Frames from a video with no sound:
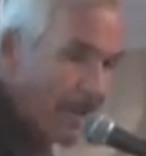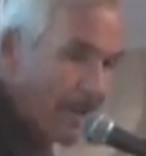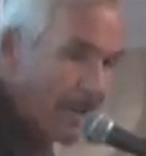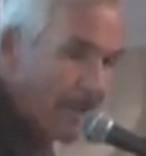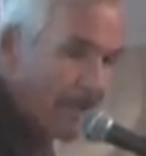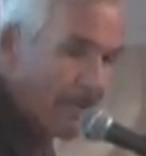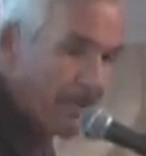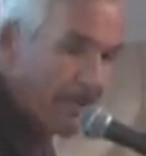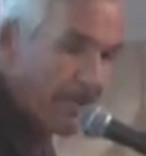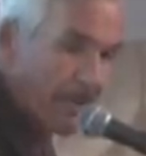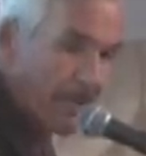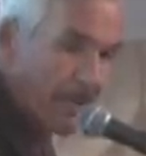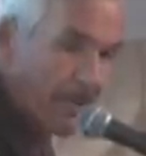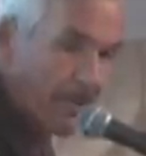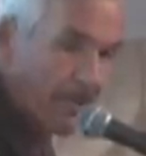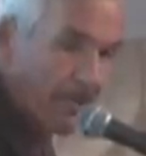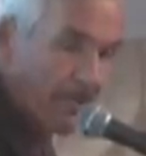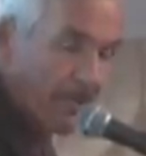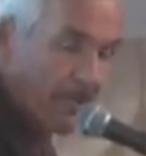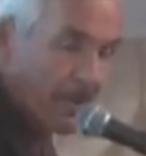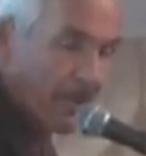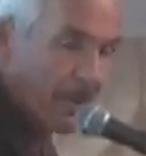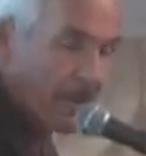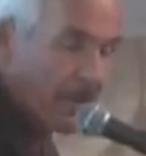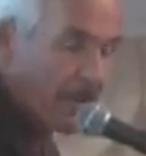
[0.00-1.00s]
in the
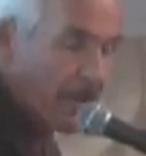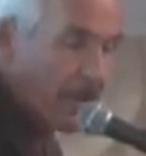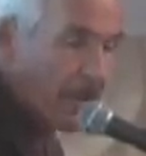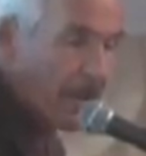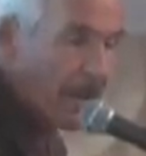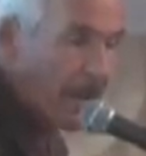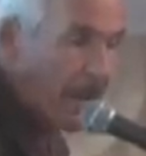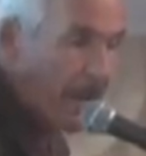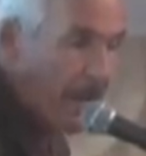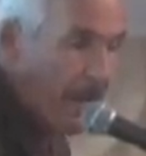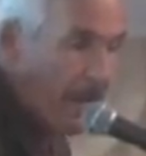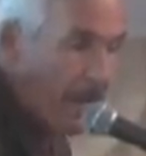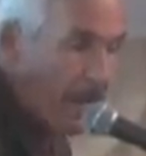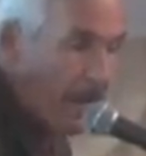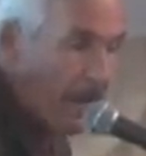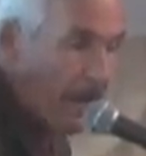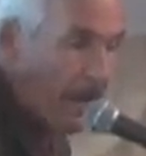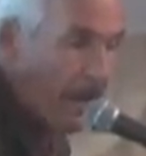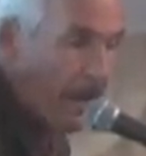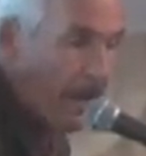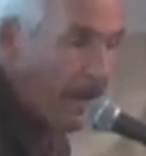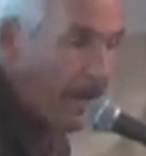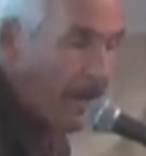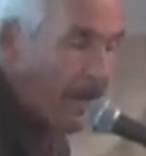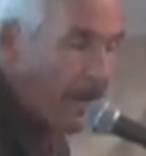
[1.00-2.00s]
pyramid
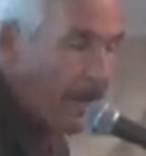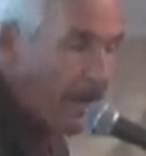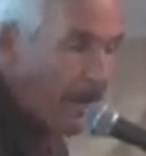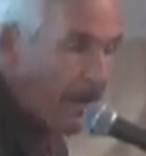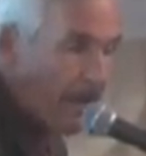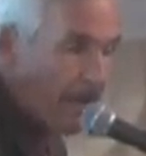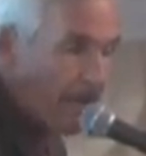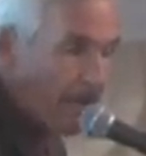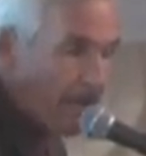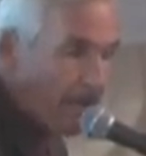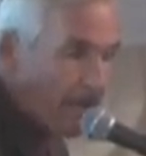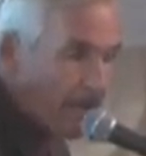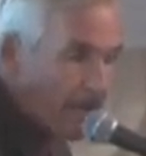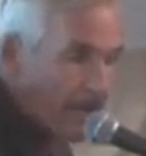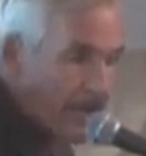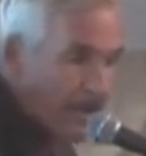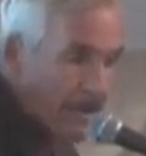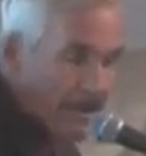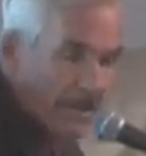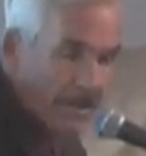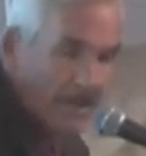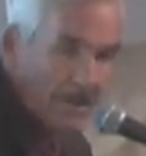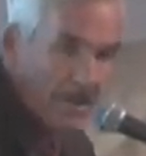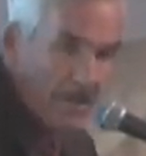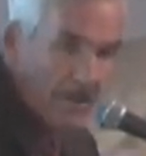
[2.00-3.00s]
uh, uh,
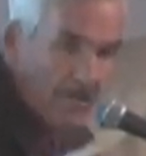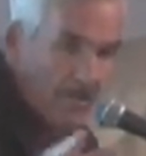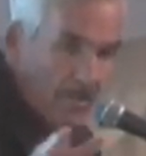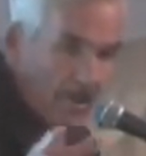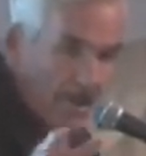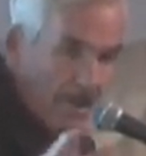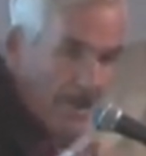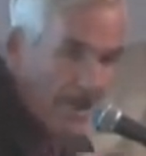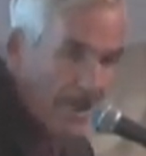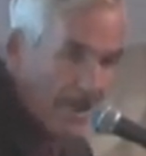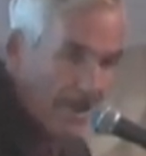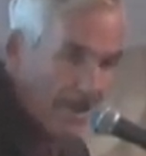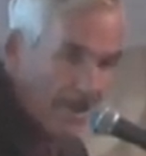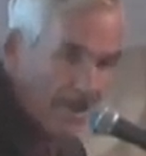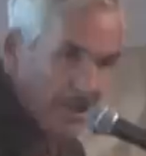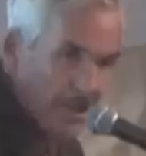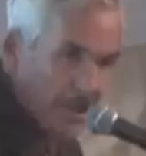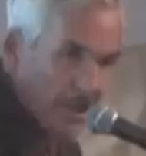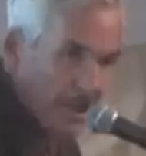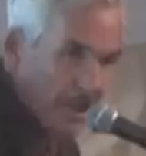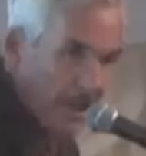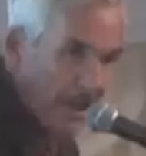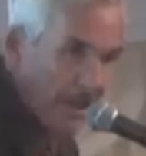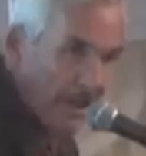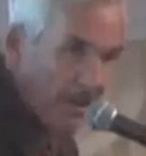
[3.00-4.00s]
that's done with light and
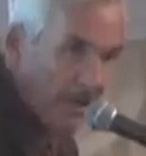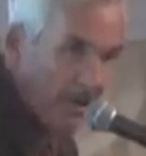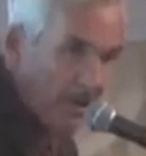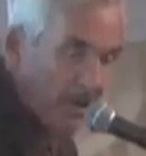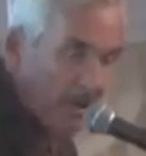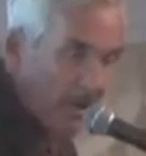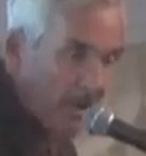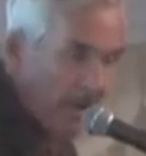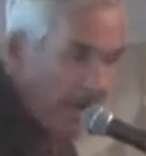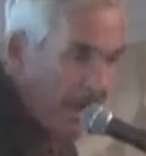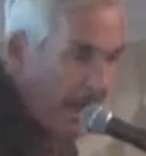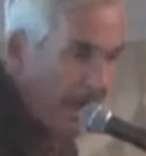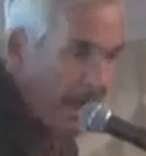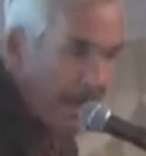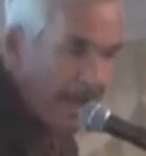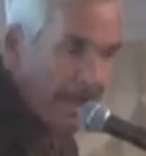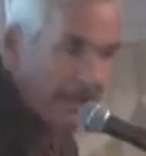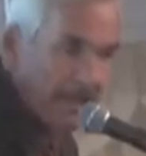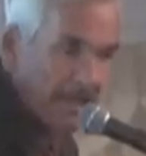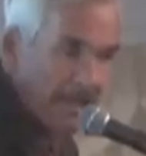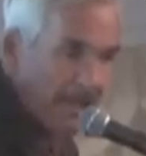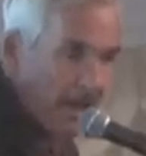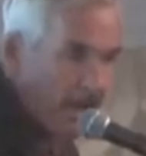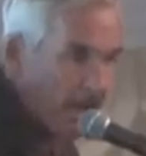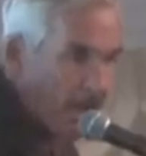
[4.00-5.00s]
shadow
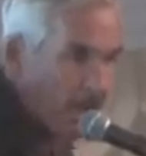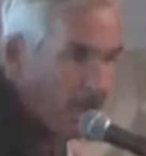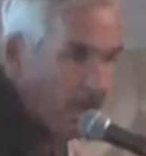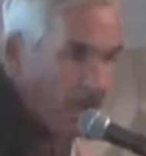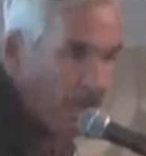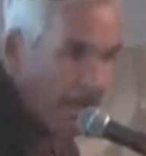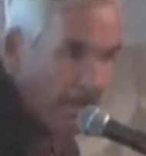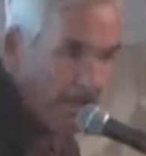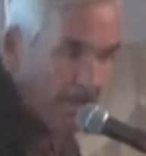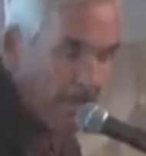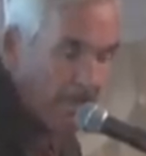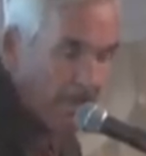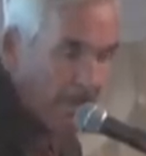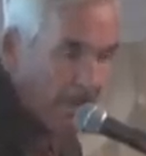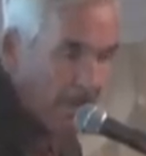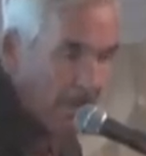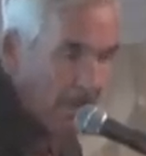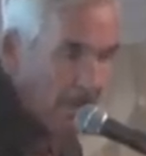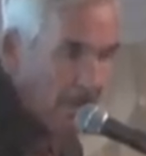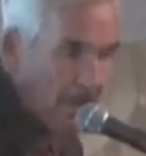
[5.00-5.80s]
is not a whim.